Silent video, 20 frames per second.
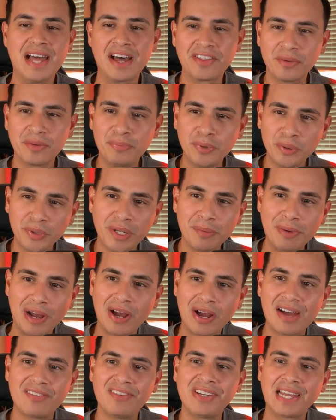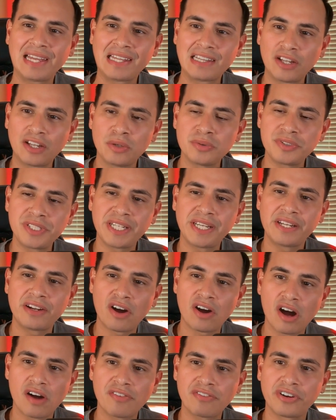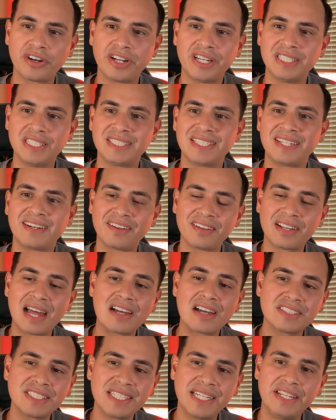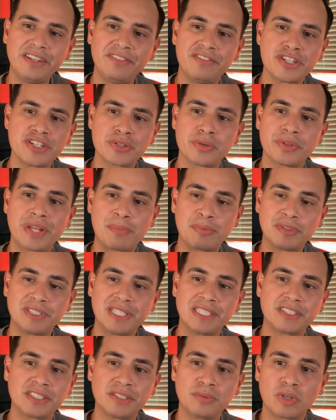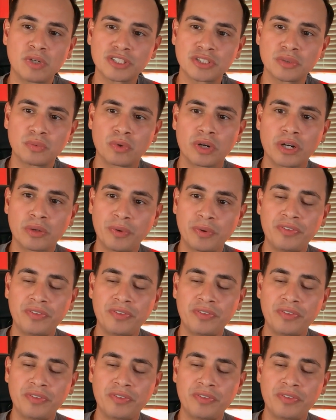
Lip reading: the beauty about having a low ticket offer is it allows the individual that potentially wants to work with